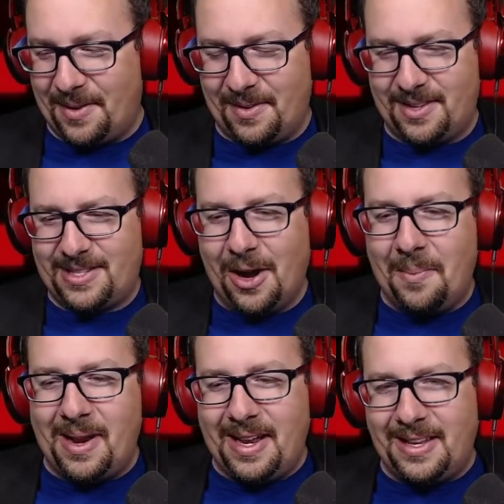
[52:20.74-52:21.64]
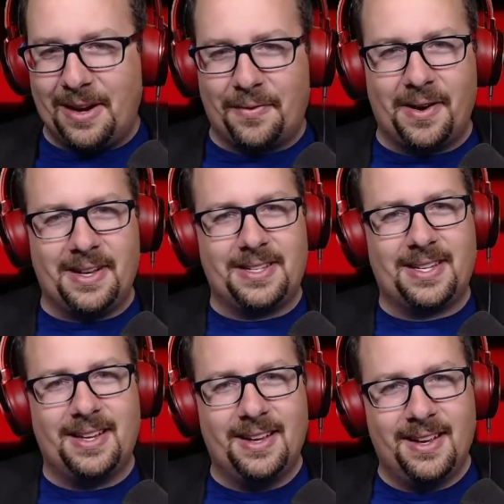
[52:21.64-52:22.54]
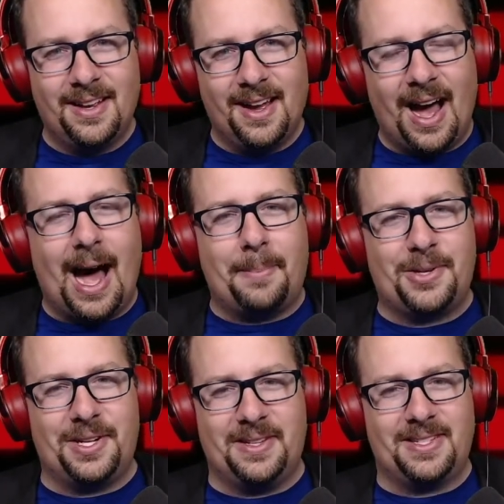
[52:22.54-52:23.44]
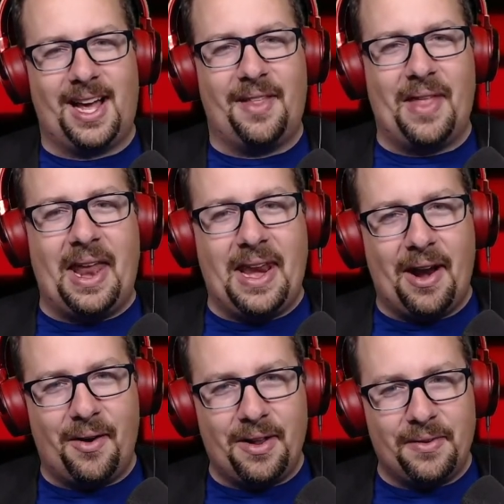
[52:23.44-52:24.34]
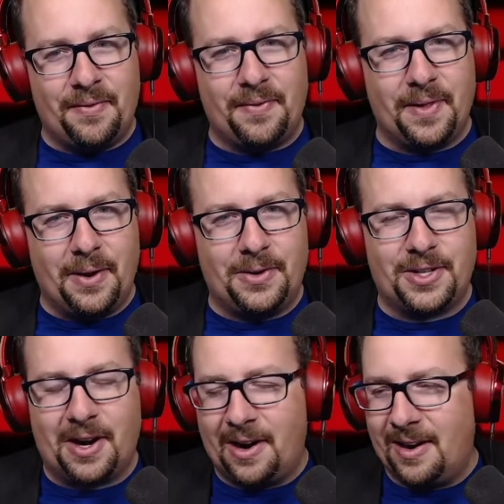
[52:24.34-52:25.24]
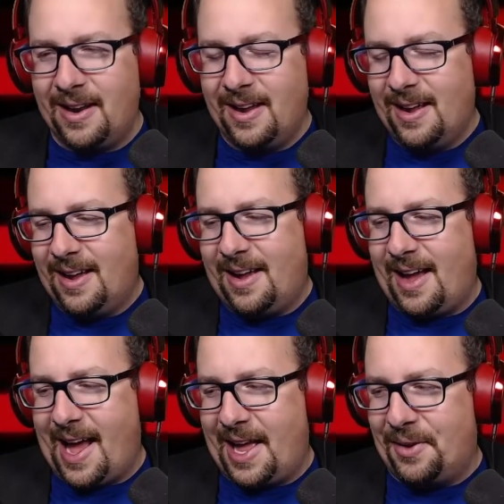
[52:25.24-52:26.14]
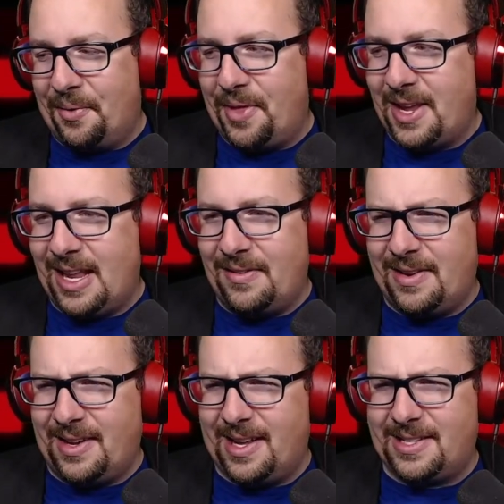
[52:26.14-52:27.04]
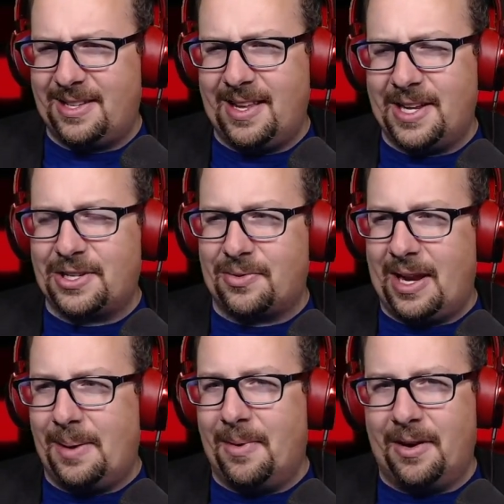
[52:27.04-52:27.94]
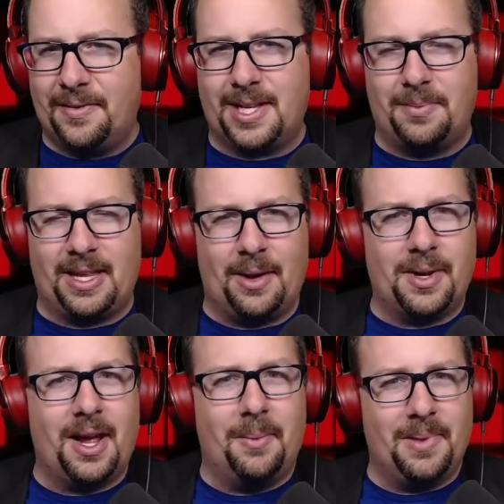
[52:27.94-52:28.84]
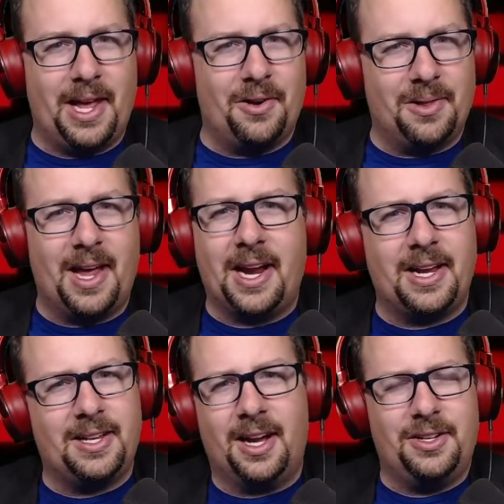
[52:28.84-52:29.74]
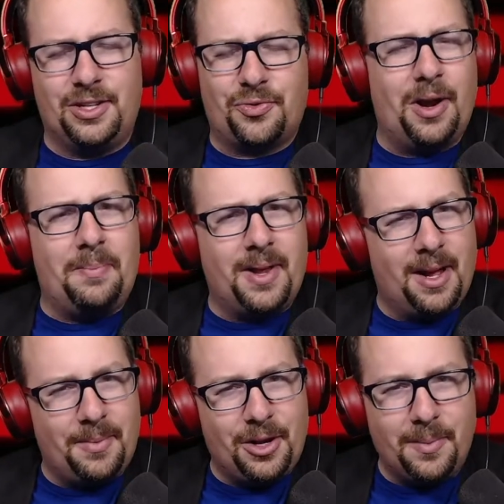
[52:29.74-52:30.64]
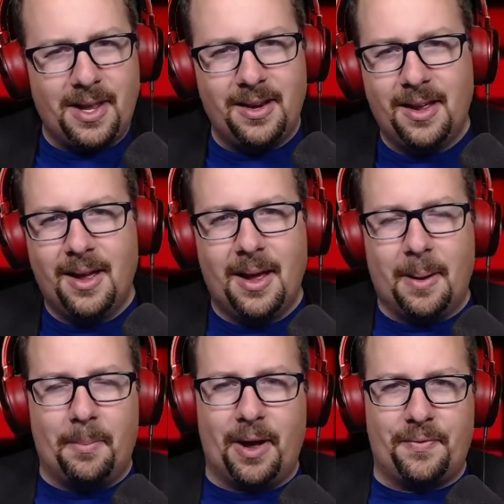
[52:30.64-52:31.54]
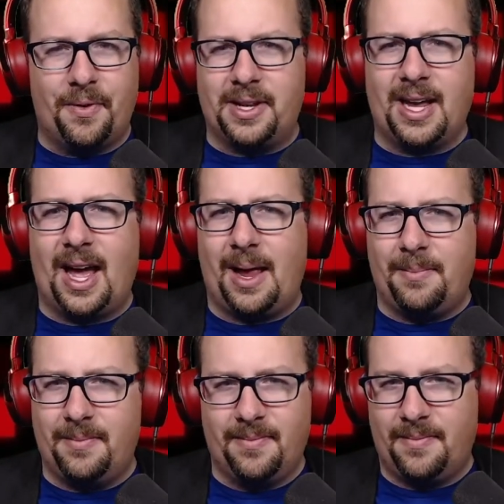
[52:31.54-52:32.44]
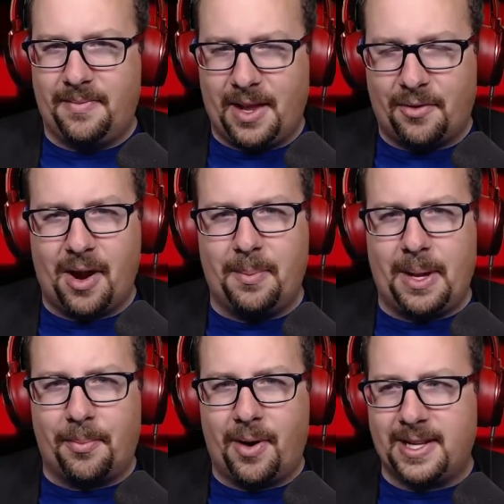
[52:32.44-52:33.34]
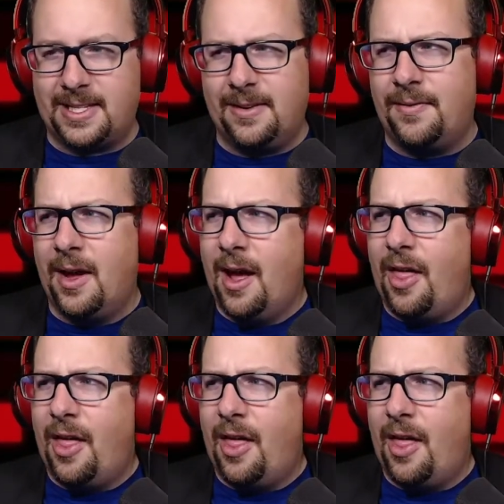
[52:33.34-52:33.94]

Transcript: So many different options on that narrative flowchart. I don't think it even gets to the extreme of something that would come later, like Detroit Become Human, but for the time, incredibly impressive.